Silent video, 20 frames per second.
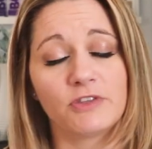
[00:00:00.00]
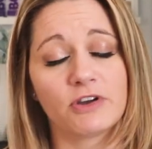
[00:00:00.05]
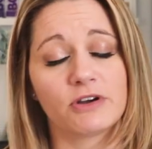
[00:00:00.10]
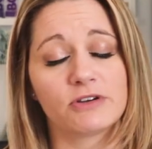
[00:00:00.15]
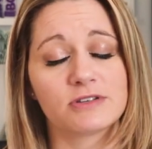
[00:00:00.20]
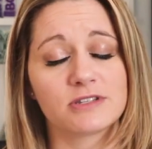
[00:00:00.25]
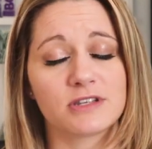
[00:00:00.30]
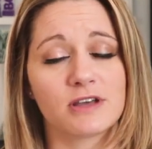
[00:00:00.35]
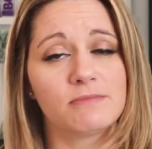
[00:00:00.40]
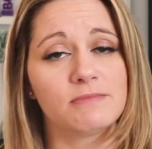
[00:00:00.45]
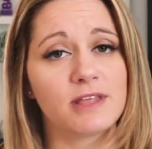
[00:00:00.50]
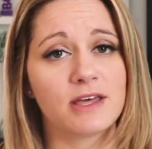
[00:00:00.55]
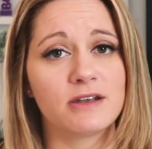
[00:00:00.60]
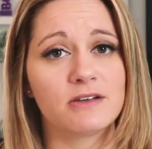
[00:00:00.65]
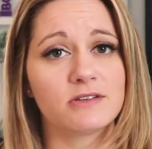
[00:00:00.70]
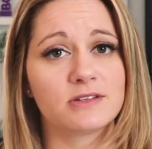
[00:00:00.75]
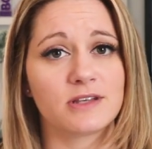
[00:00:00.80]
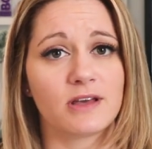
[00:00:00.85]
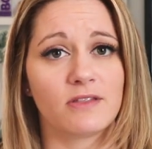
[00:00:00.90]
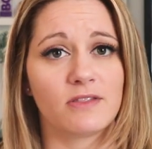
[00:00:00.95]
There are some
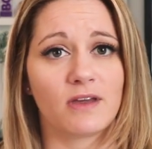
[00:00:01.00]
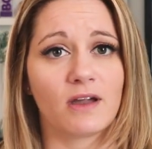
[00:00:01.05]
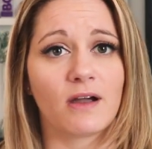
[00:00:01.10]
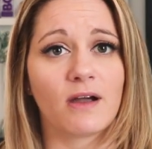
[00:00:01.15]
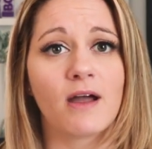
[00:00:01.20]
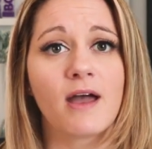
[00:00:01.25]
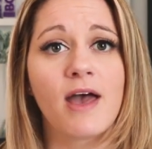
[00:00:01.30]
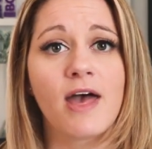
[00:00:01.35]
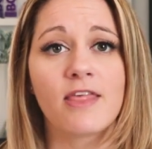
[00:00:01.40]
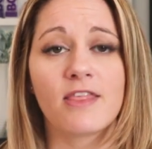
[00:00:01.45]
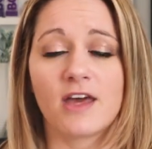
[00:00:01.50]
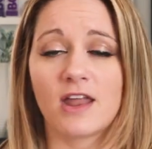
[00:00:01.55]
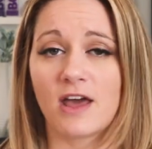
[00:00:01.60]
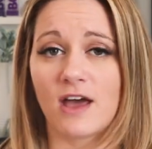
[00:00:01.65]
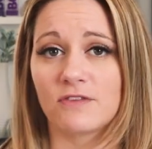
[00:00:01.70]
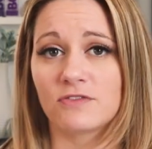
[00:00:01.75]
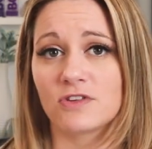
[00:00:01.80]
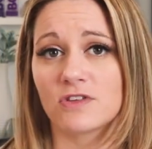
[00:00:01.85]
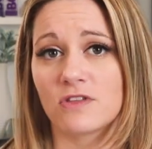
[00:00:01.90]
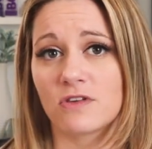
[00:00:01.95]
lenders out there that
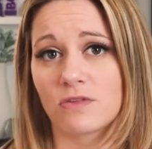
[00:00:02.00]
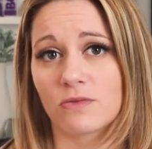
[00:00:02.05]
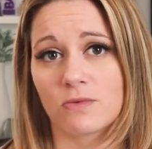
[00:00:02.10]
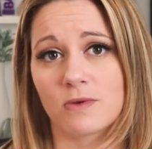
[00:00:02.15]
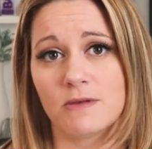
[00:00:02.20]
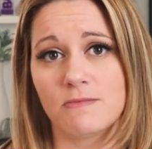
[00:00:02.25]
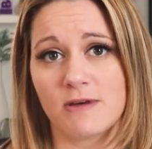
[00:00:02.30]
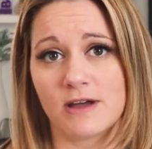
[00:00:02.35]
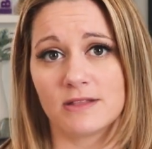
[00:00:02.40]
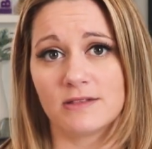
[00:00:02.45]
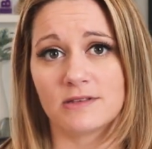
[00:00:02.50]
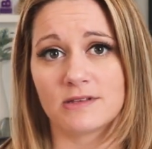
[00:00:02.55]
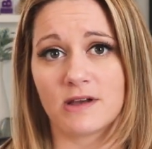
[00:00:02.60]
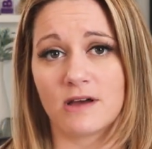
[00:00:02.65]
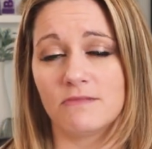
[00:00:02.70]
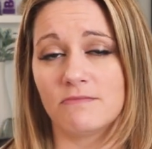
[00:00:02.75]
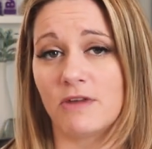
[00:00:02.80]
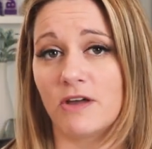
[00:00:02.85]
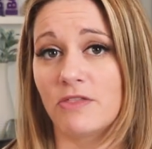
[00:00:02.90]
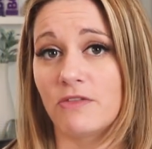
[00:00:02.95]
after the three months,
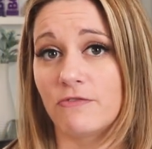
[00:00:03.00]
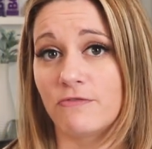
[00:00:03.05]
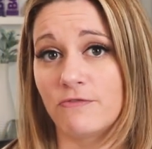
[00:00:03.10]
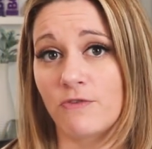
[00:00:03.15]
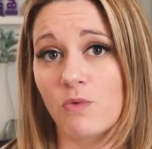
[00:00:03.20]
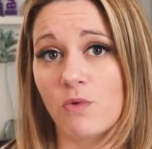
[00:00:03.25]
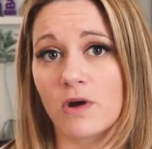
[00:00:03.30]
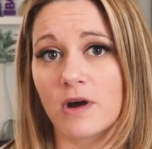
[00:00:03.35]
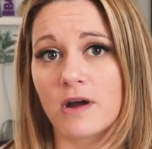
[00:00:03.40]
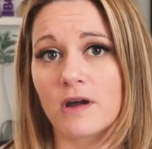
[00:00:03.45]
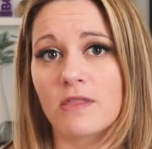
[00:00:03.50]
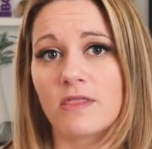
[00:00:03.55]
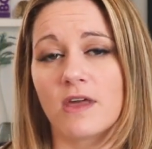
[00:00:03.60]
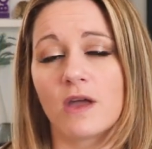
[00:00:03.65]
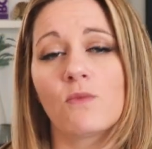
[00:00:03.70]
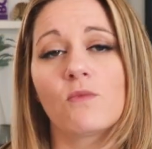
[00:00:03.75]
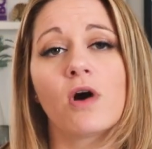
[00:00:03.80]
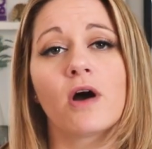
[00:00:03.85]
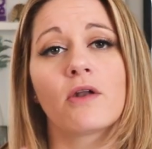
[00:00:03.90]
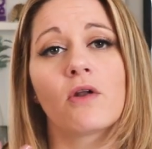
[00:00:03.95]
on month four,
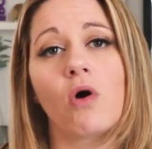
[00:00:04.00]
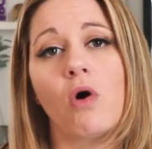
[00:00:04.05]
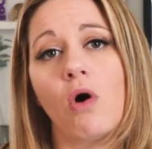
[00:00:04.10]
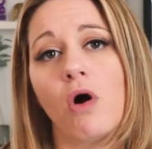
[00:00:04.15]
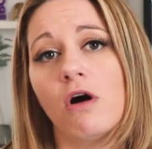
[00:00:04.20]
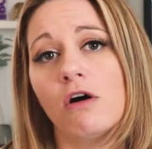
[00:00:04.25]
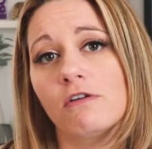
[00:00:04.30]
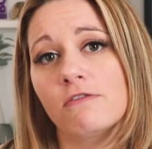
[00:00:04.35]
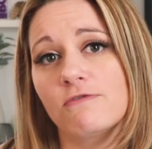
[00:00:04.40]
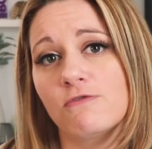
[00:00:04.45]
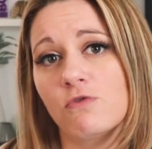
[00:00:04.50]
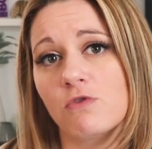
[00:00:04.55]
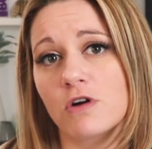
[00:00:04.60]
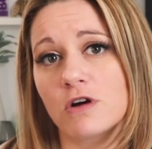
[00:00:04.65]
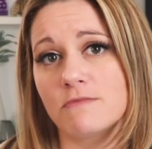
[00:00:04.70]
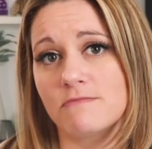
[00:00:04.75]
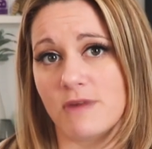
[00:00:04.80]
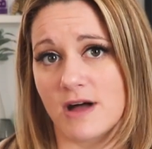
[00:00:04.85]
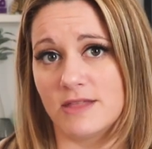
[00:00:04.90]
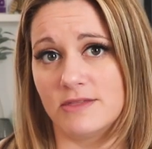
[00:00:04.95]
they want all
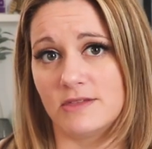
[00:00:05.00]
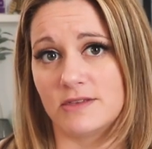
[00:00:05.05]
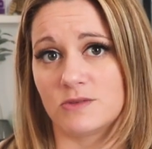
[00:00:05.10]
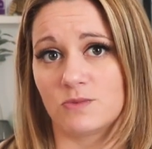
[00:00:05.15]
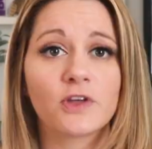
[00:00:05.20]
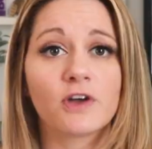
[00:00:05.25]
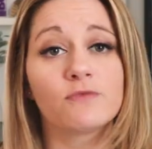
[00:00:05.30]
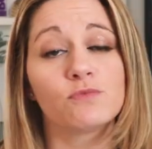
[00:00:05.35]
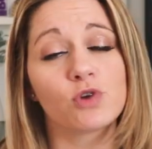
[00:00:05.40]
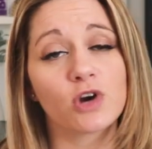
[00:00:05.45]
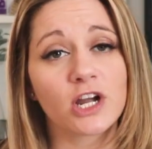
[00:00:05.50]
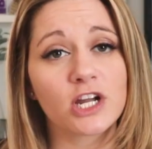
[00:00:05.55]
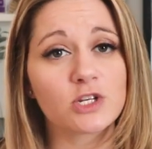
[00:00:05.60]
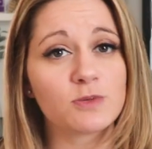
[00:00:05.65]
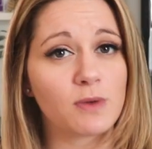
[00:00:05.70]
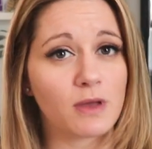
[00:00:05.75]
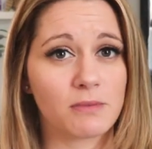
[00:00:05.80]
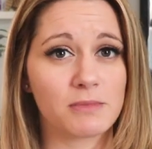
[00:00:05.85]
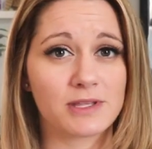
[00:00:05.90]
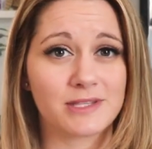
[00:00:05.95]
four months of
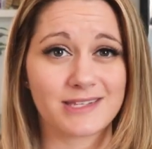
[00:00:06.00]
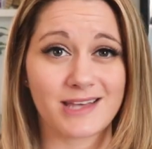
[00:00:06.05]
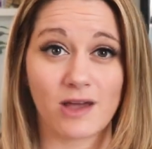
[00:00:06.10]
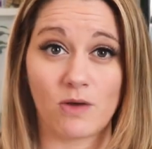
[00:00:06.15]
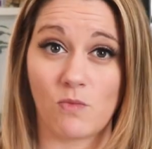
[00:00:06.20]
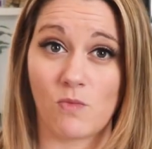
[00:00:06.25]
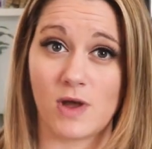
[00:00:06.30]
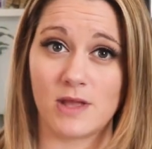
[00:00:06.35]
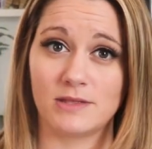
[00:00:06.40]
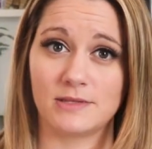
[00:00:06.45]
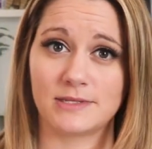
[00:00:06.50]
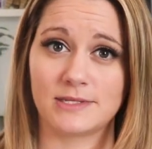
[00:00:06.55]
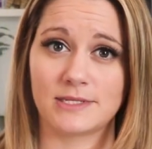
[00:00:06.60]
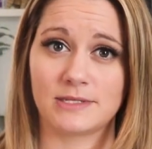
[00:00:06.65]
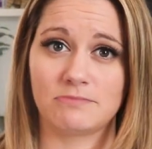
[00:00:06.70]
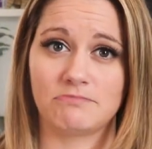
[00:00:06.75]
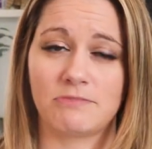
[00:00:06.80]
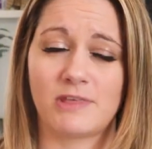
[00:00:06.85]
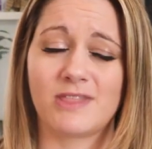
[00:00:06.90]
mortgage payments at once.